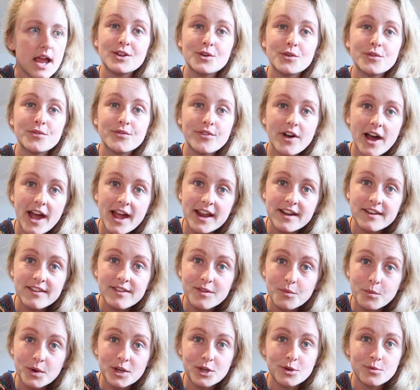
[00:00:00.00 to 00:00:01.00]
You'll find
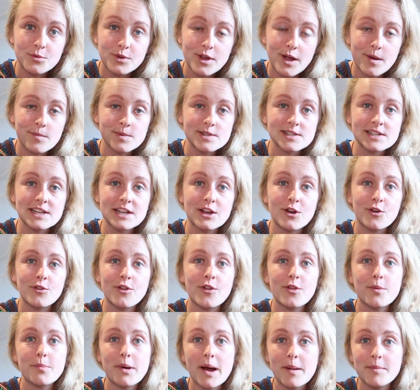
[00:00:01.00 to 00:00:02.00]
when you come to Lyon
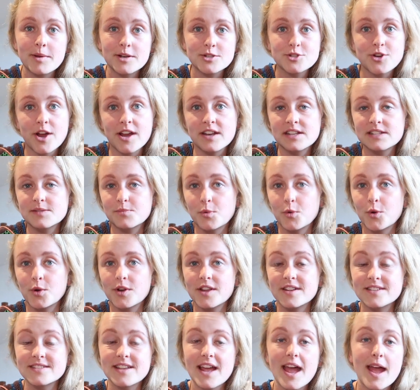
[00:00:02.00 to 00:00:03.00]
that the public
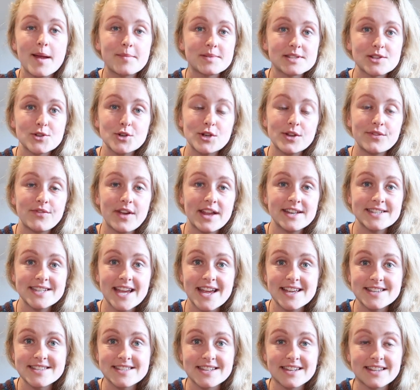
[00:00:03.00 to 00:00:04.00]
transport is absolutely
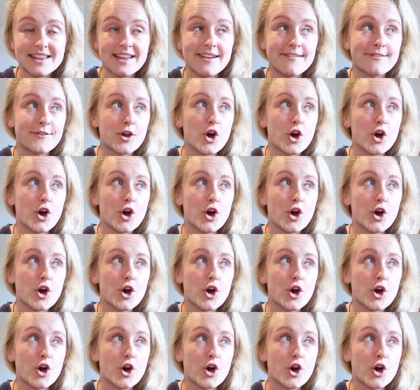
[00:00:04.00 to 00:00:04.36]
fantastic. They've